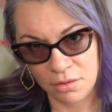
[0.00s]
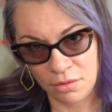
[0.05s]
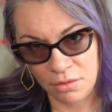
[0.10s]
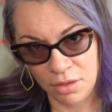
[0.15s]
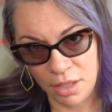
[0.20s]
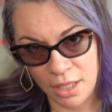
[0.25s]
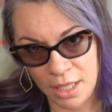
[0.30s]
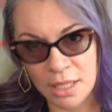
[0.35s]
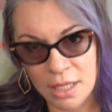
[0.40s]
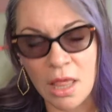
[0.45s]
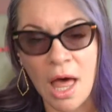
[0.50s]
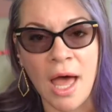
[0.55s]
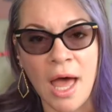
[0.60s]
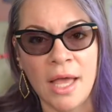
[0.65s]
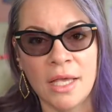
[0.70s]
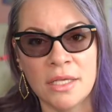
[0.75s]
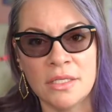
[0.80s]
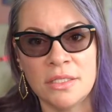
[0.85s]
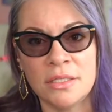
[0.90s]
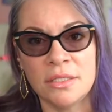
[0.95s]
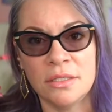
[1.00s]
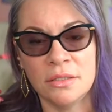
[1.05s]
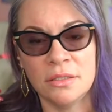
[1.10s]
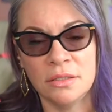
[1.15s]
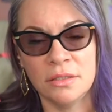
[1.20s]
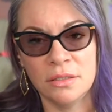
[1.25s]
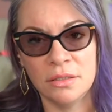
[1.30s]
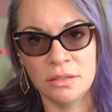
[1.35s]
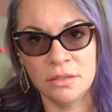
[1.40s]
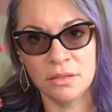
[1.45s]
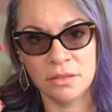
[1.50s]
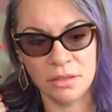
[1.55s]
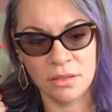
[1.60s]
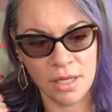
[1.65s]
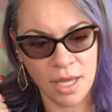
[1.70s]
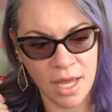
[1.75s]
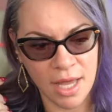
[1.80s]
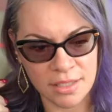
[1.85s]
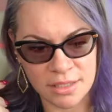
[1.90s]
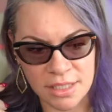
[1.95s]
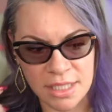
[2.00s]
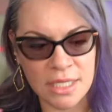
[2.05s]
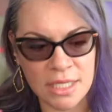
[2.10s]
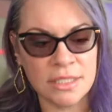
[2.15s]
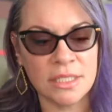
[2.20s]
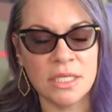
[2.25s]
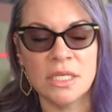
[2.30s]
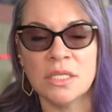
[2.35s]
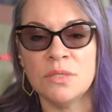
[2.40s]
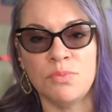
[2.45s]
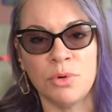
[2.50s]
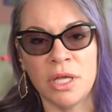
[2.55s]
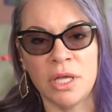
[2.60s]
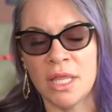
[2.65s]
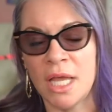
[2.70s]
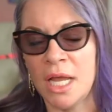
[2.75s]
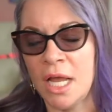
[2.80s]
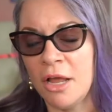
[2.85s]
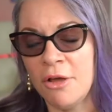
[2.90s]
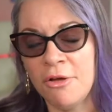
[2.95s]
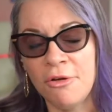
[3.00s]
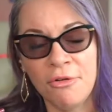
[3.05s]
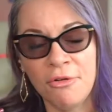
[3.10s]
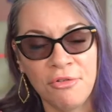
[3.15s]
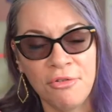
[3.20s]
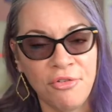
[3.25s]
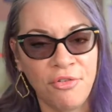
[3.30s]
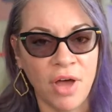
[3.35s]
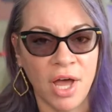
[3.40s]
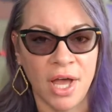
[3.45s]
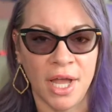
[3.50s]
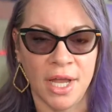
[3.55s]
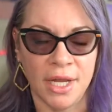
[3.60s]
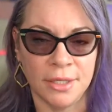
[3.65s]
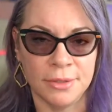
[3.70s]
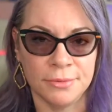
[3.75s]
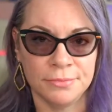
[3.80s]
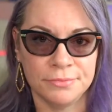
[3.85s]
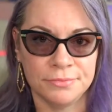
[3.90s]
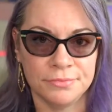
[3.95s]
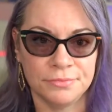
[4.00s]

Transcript: He lies as easy as breathing. Fine.